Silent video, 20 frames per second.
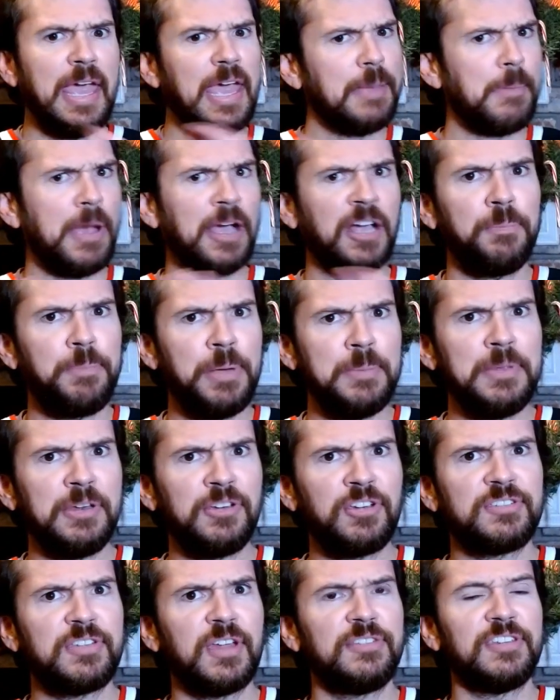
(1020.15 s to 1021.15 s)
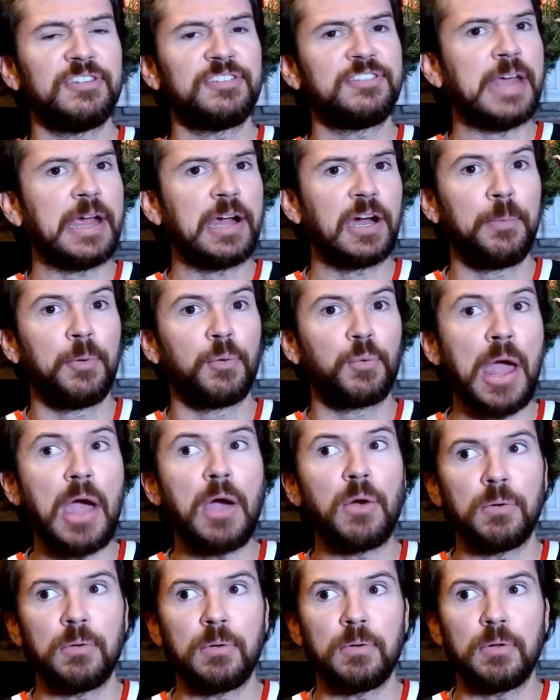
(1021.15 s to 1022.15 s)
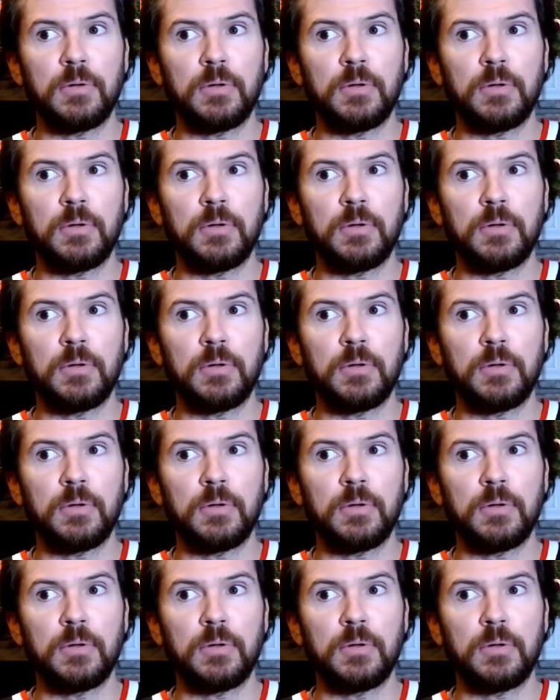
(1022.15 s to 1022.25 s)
And Michael Pittman just does this terrible route.